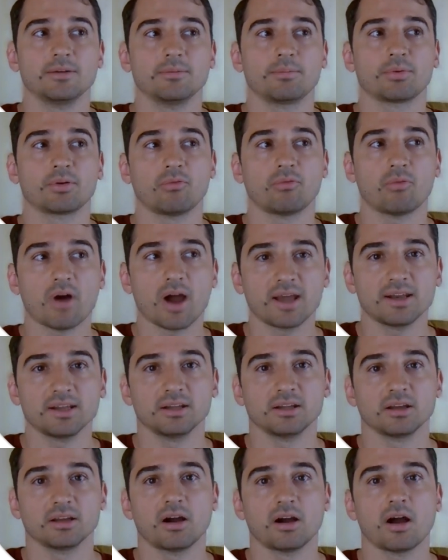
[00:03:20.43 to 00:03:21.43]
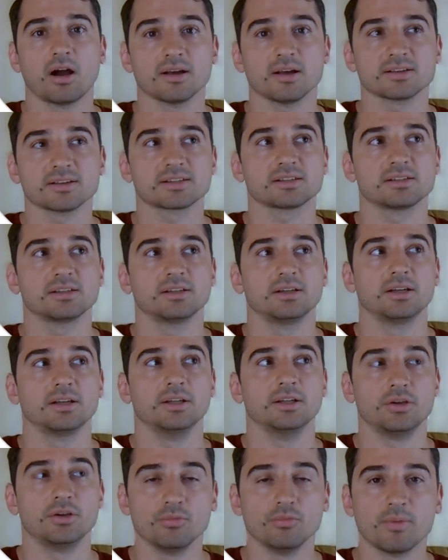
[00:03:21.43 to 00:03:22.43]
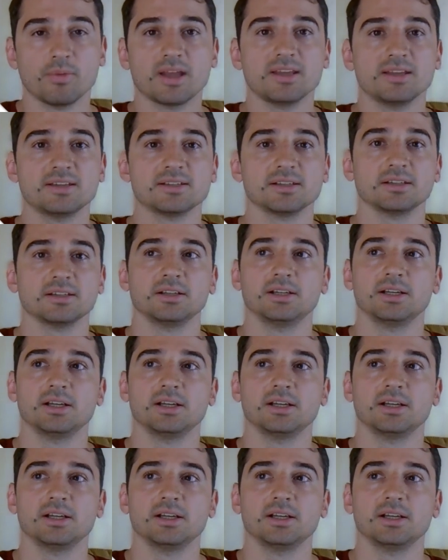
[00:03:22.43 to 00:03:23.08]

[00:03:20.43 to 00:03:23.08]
provided us, the humanity